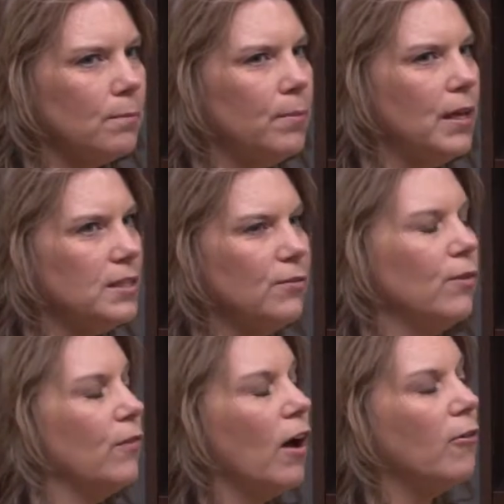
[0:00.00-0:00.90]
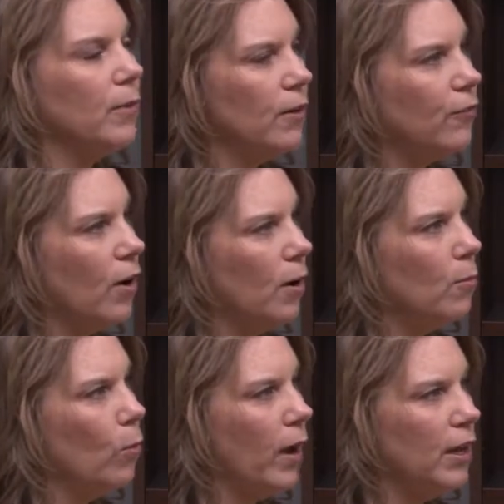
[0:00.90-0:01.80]
piece of involvement
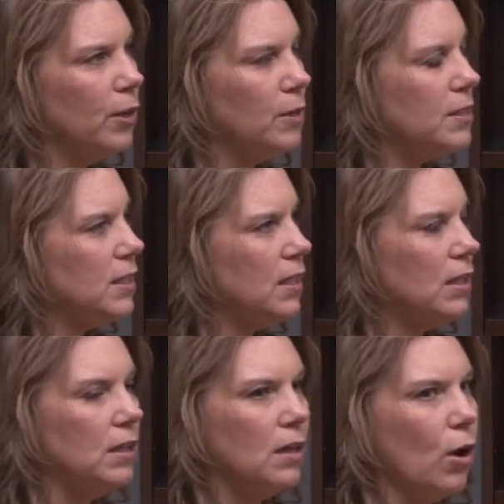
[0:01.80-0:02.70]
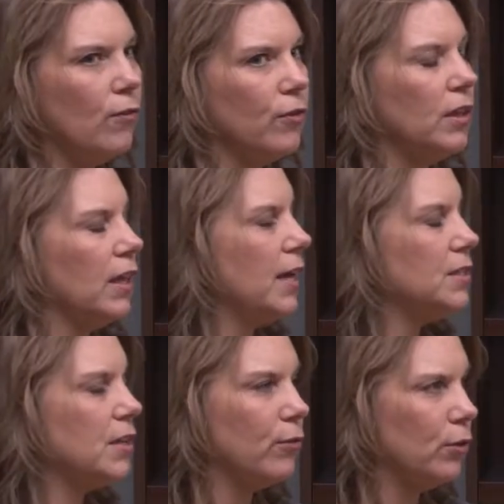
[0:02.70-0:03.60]
from Wayne UNC over the
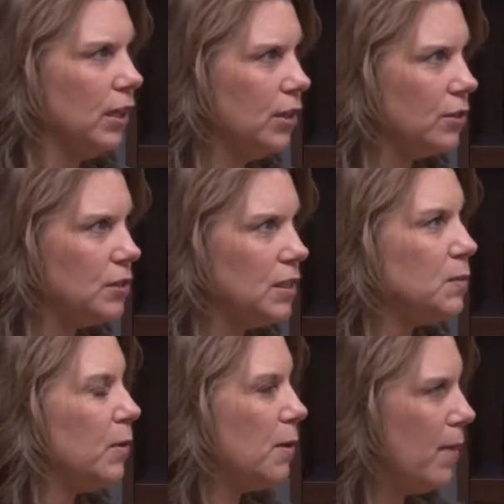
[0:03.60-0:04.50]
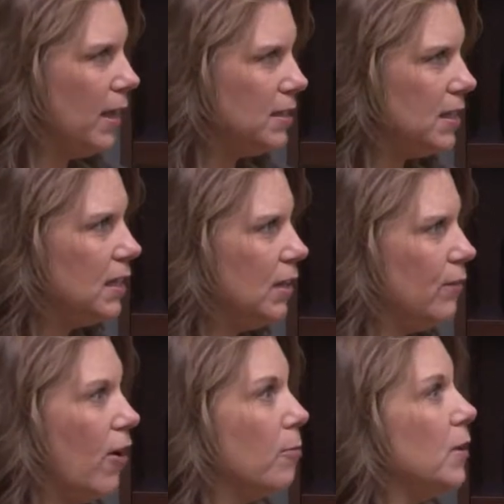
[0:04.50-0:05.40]
last several years. It's been amazing, the
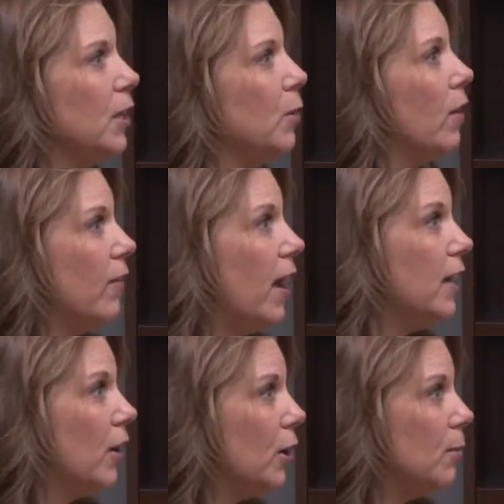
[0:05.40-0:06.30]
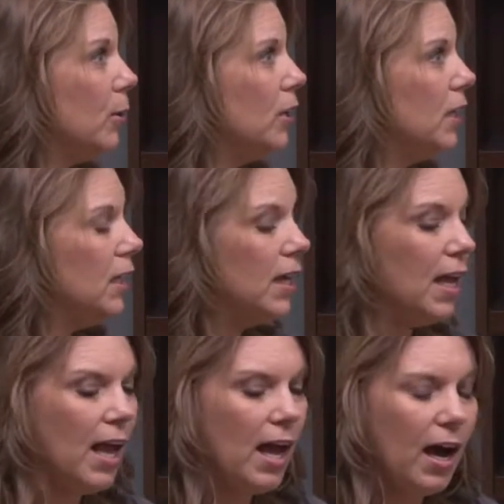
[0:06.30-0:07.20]
involvement that you all have had in our community
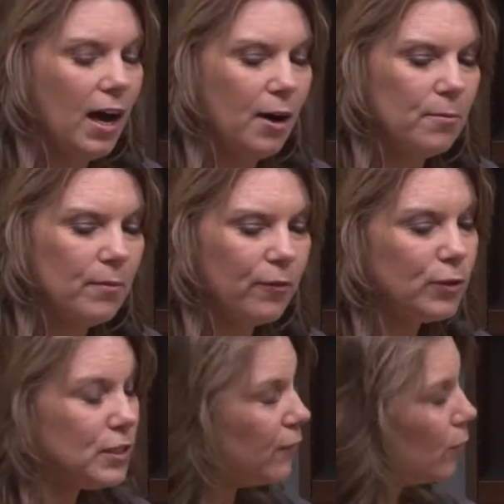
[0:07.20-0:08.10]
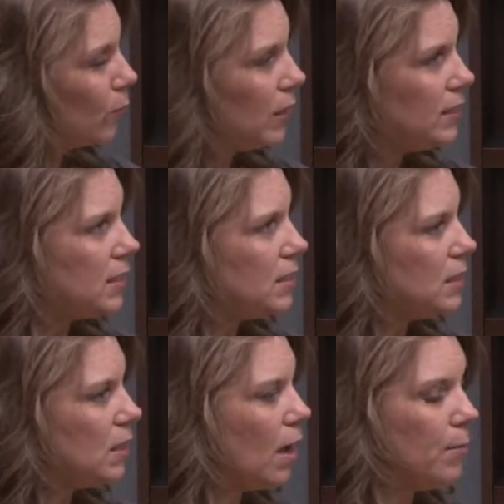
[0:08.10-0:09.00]
for different
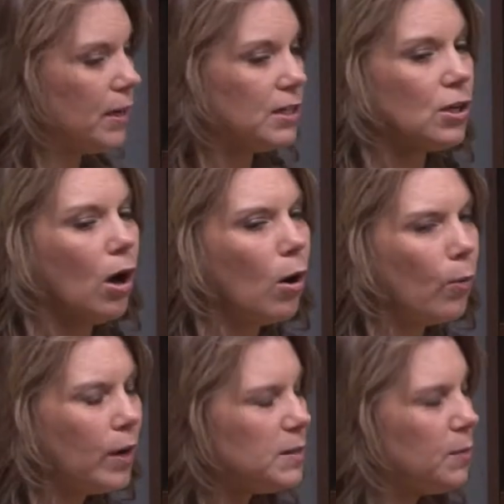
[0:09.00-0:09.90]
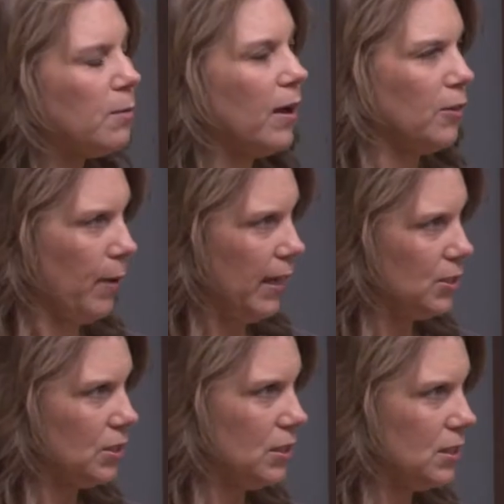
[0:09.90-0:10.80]
reasons, but it's always been about the
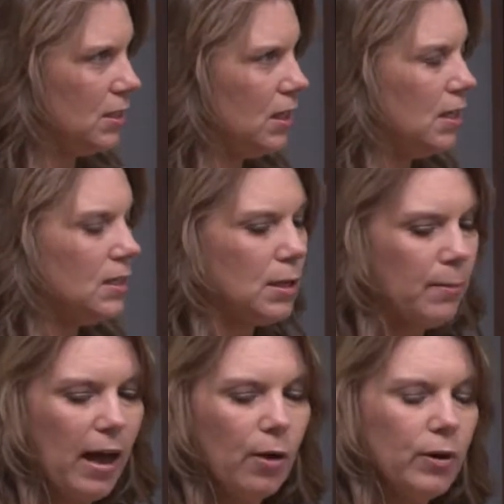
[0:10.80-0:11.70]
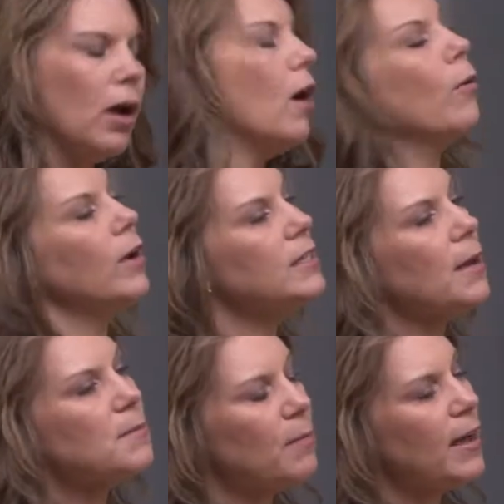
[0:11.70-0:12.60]
patient. Somehow it always
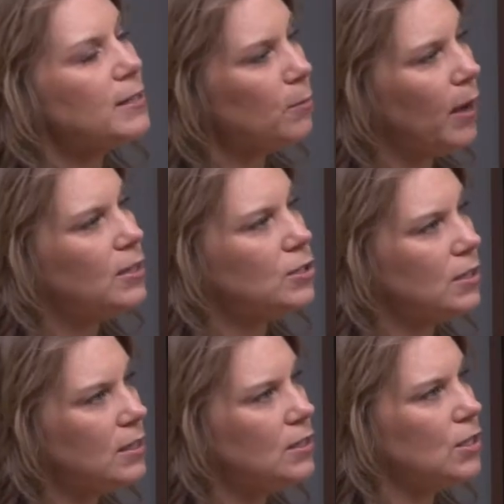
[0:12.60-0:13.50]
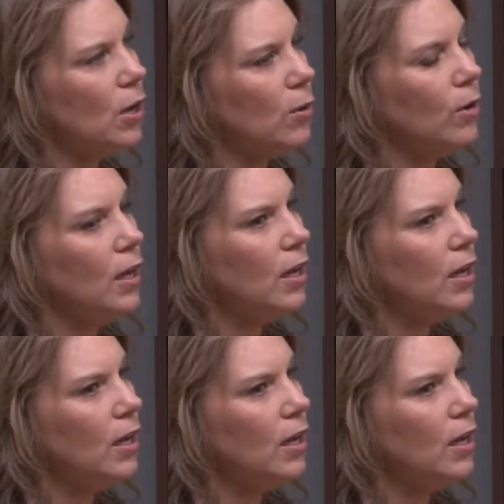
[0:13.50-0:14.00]
comes back to the patient. And so,